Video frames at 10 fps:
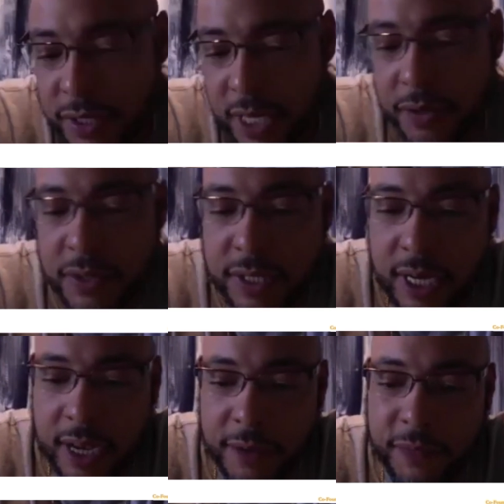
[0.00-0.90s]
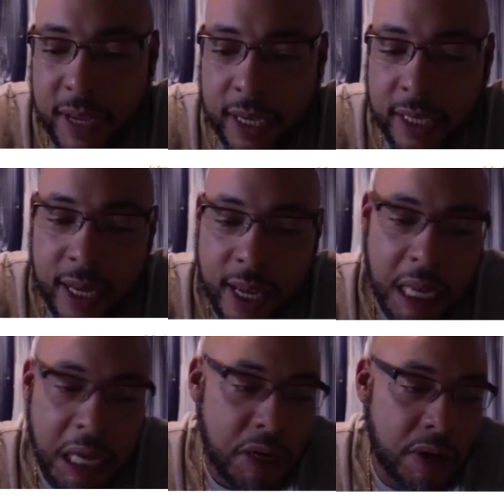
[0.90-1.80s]
this other stuff. And,
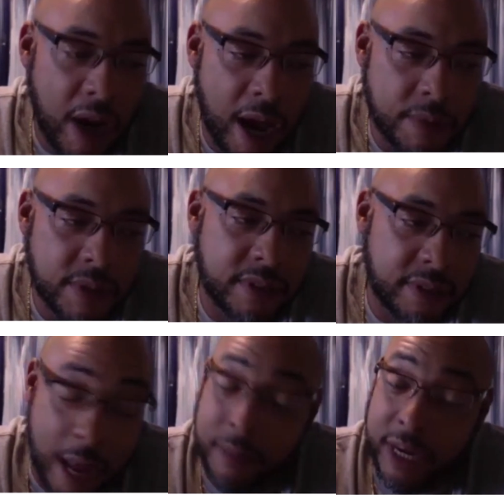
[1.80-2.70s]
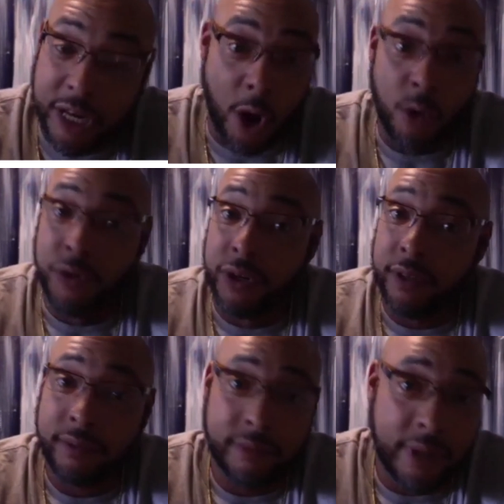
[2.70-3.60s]
I'm getting
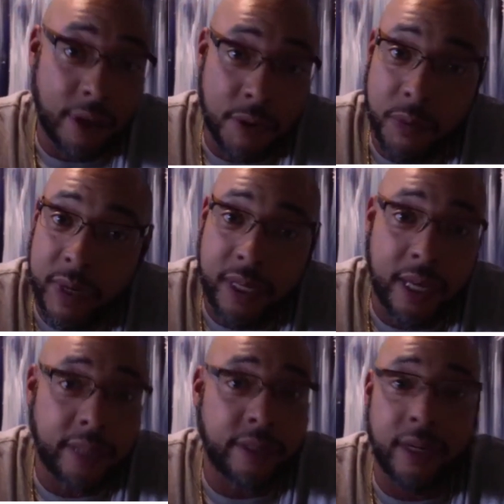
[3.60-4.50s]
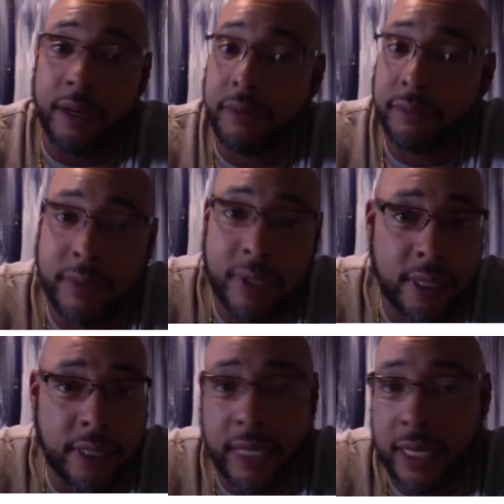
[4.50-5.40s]
older. The older we get,
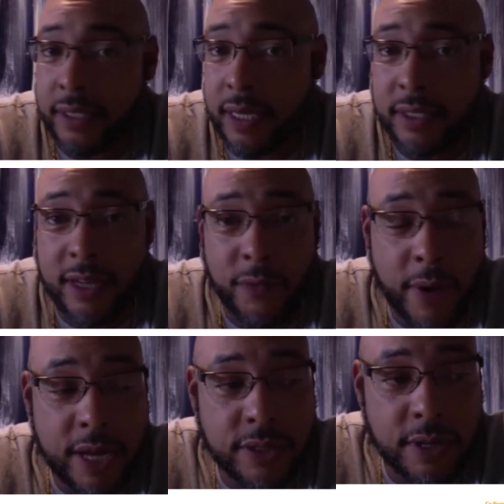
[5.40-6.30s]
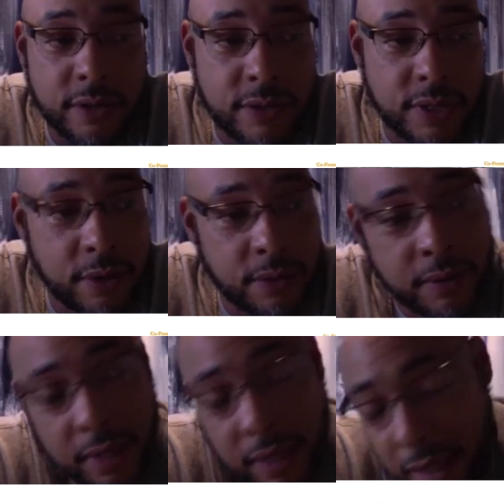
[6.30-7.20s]
that stuff weighs on you.
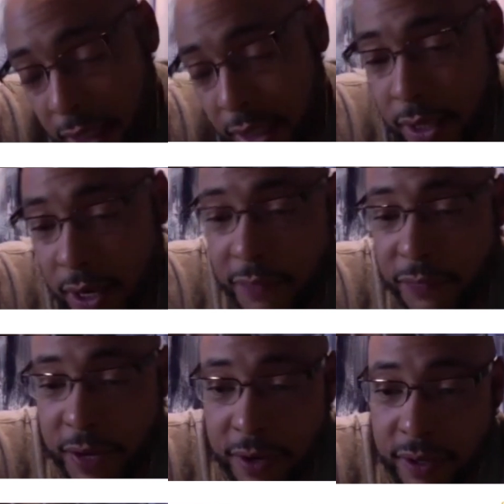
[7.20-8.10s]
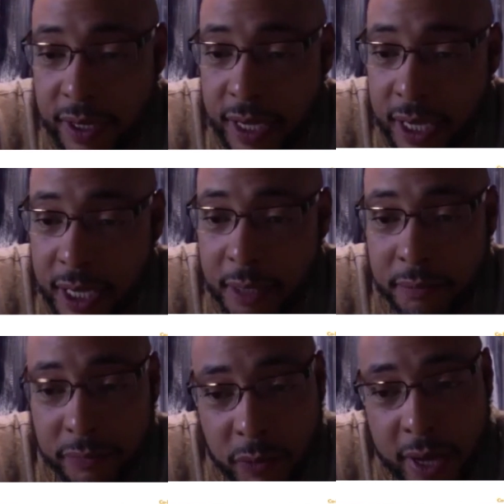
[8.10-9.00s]
So, I figured,
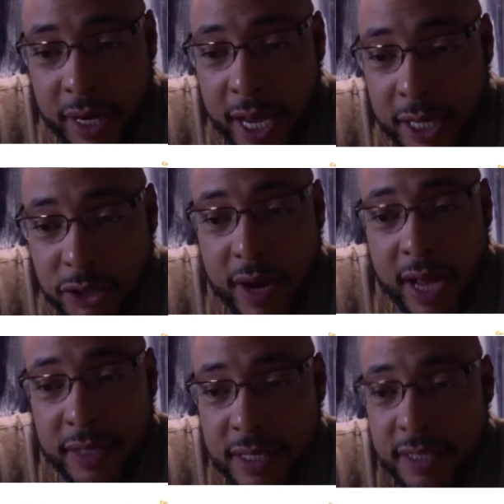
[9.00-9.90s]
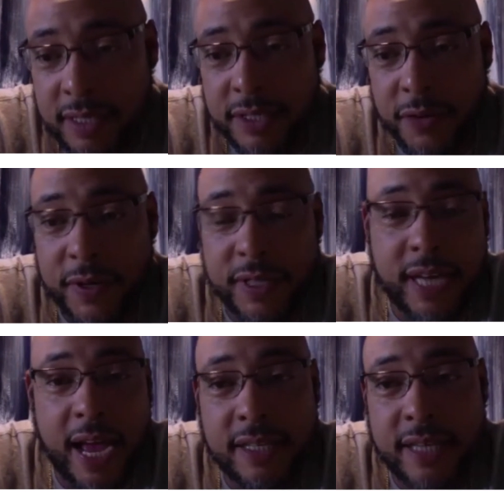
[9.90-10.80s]
why not try these different
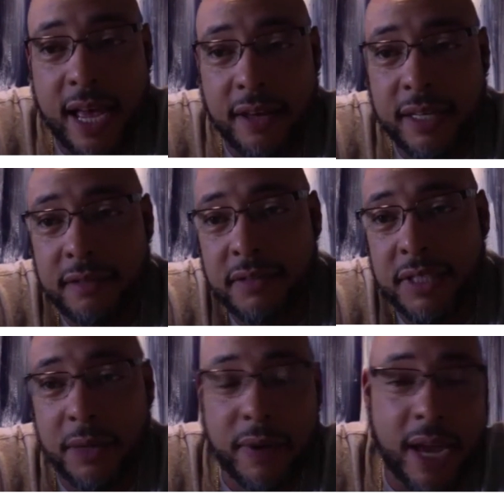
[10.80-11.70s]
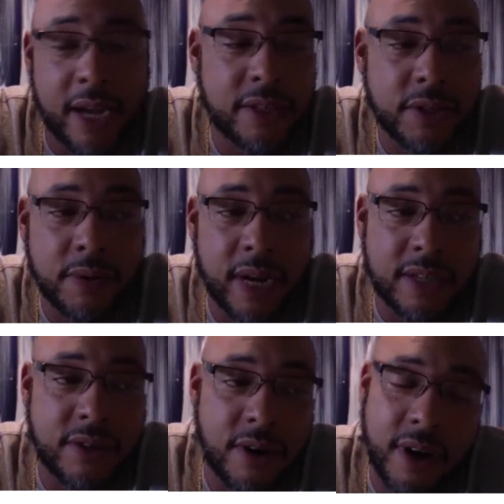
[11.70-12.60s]
diets out and see what I could do? And I
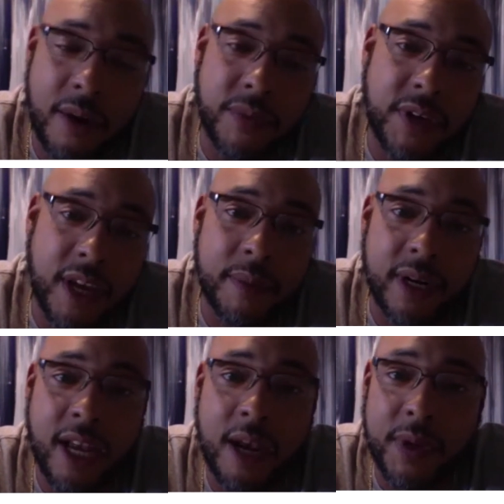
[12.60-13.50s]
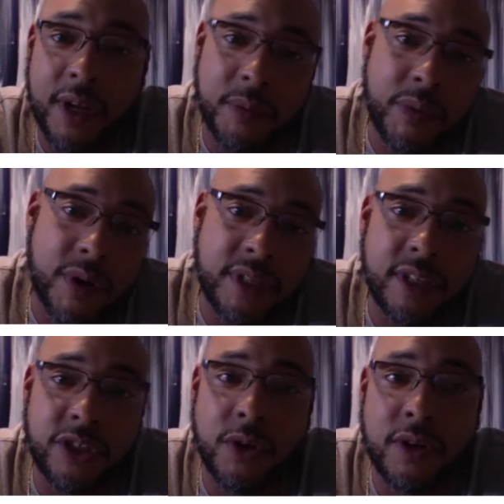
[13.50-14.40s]
started out with him and a couple other boys
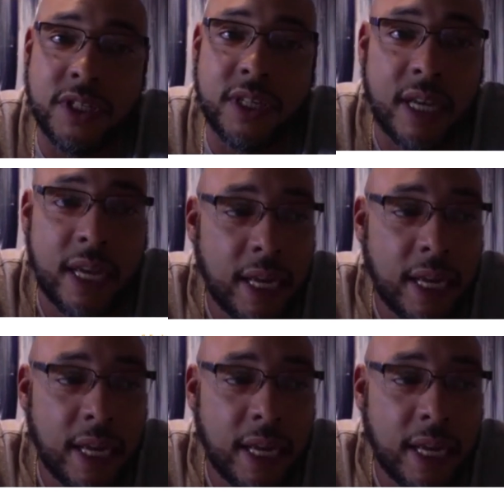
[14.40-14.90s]
at Georgia,